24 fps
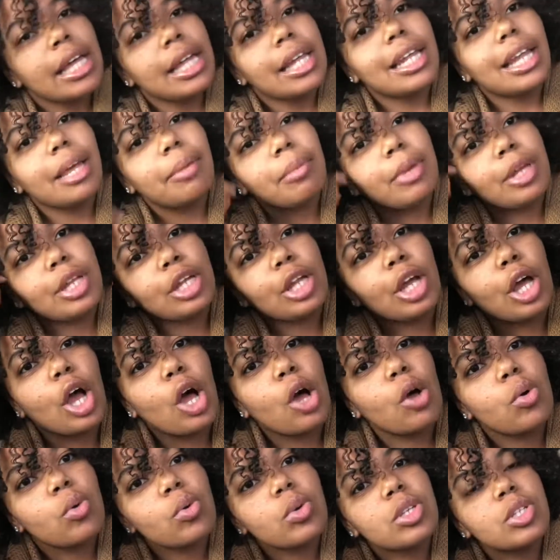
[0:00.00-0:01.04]
let me
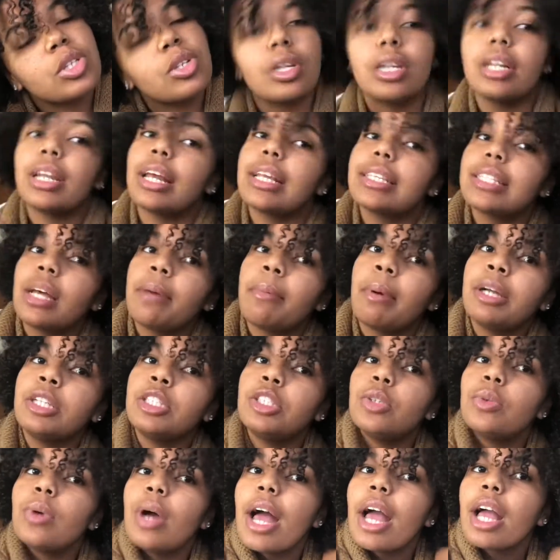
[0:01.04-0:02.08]
know, so the next time I
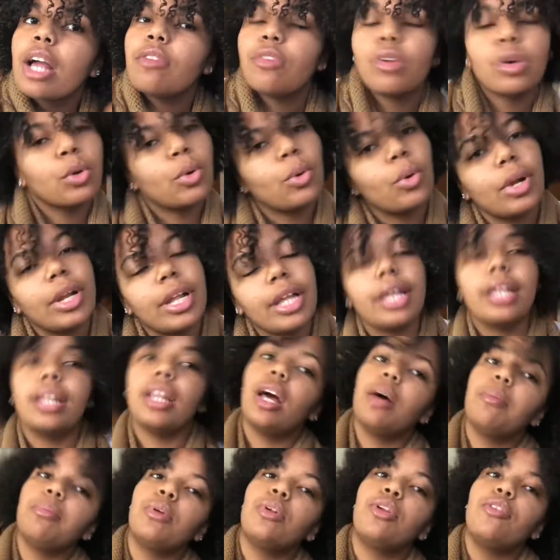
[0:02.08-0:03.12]
do it, I can record it and
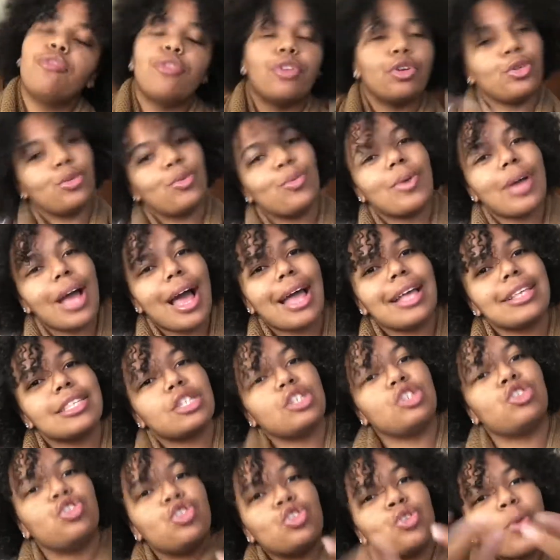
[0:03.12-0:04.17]
upload it for you guys,
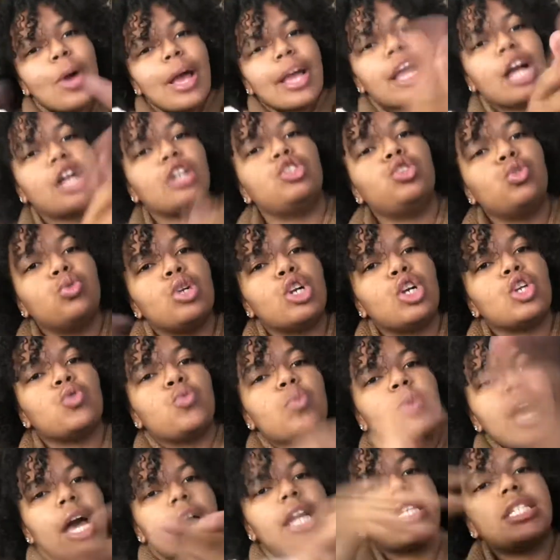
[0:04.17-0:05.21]
because you know I got you girls.
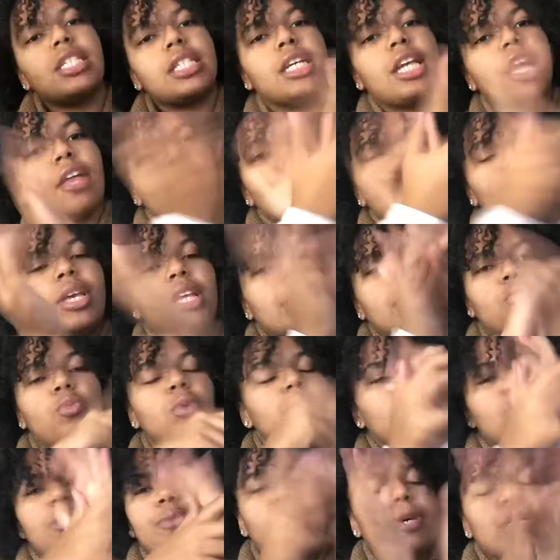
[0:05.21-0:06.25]
We got us together. We
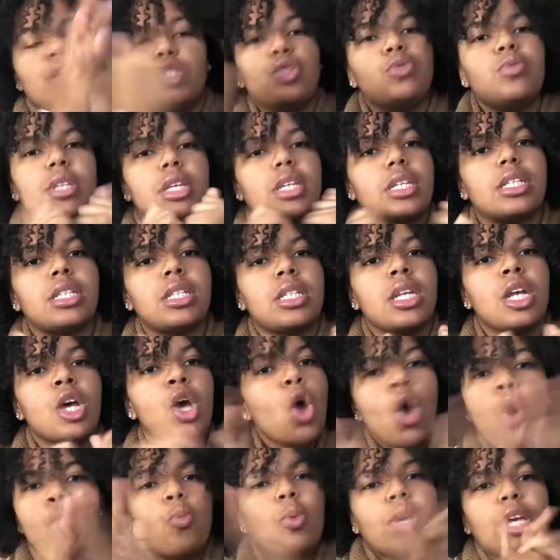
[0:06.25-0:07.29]
can do this.
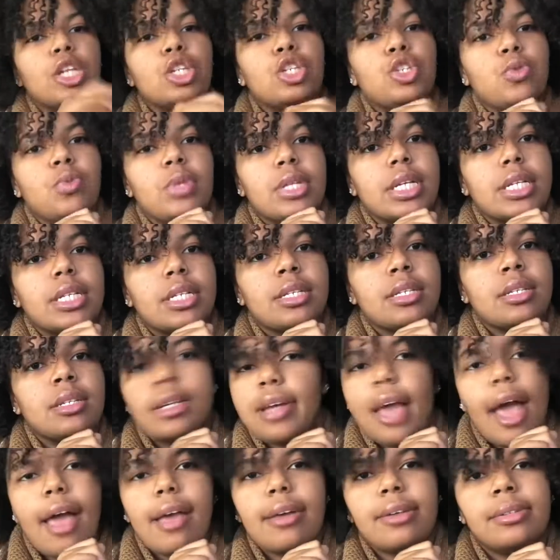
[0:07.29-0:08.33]
We can do this,
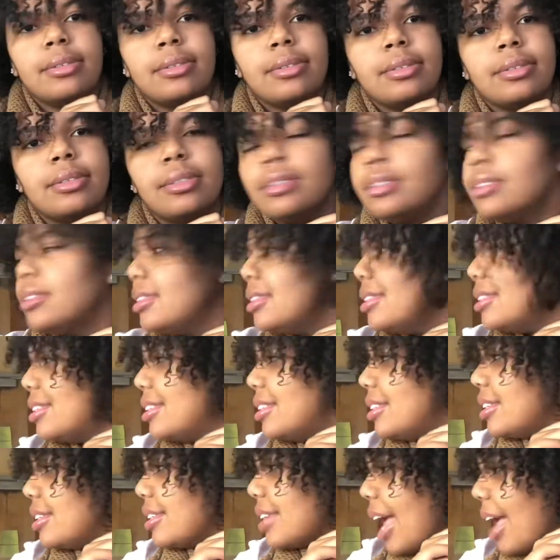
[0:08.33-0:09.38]
okay?
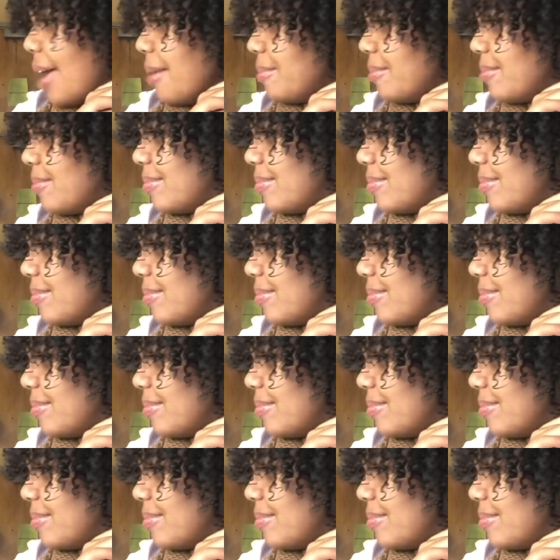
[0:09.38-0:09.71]
Okay?